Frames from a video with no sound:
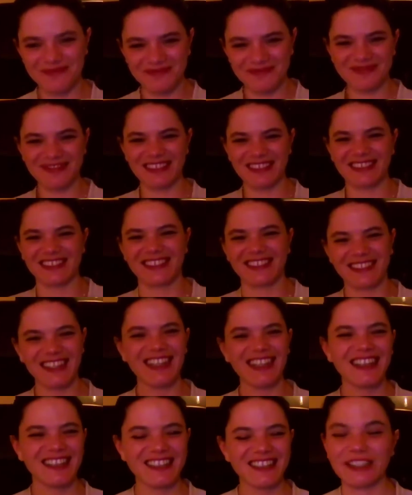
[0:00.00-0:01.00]

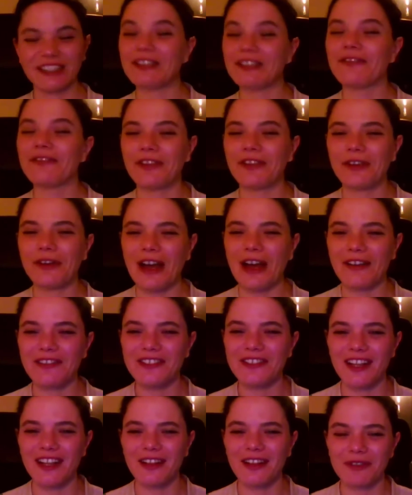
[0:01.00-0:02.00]
So if you have
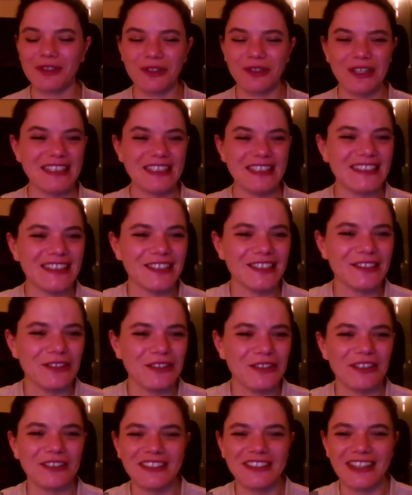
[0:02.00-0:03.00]
some, don't hesitate
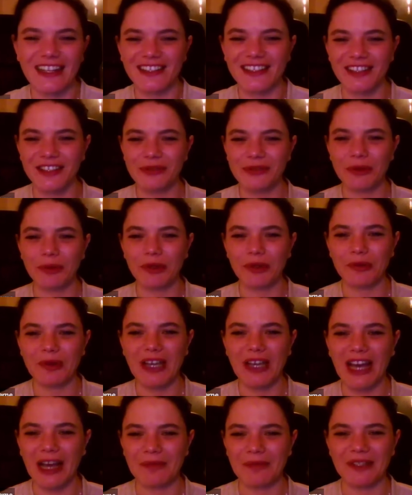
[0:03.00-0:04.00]
to contact us. We would
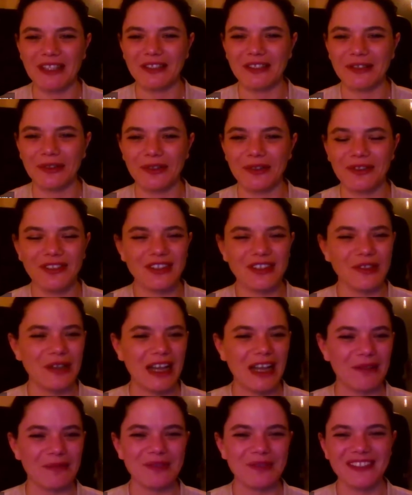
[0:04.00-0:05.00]
be happy to
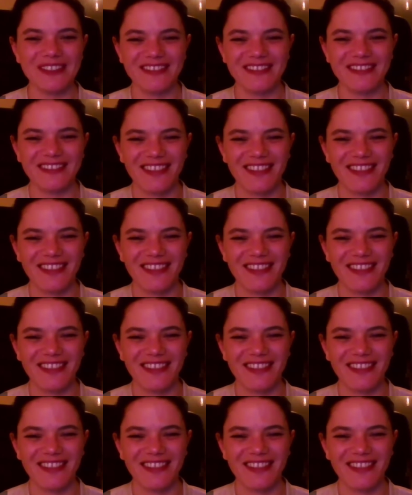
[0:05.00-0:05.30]
help.